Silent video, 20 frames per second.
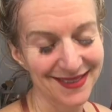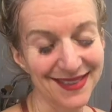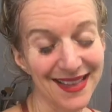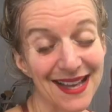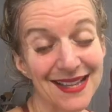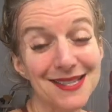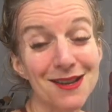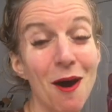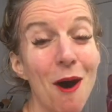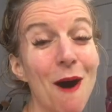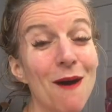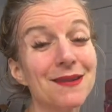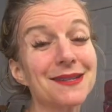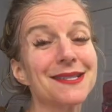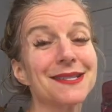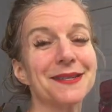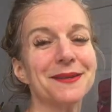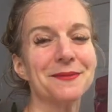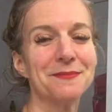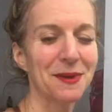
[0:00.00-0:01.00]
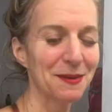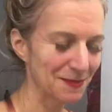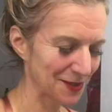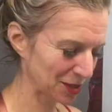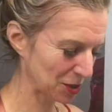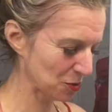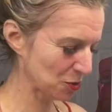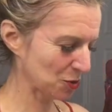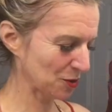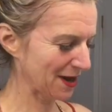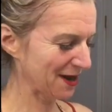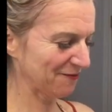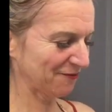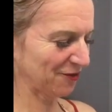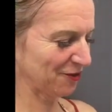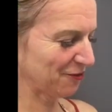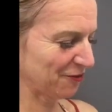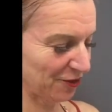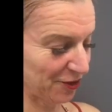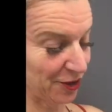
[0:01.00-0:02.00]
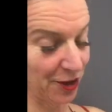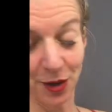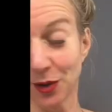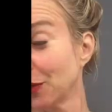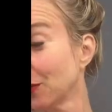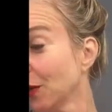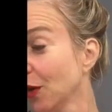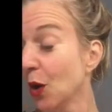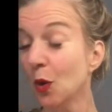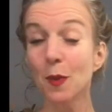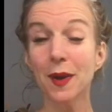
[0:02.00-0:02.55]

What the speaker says: that's awesome. I'm so grateful for you.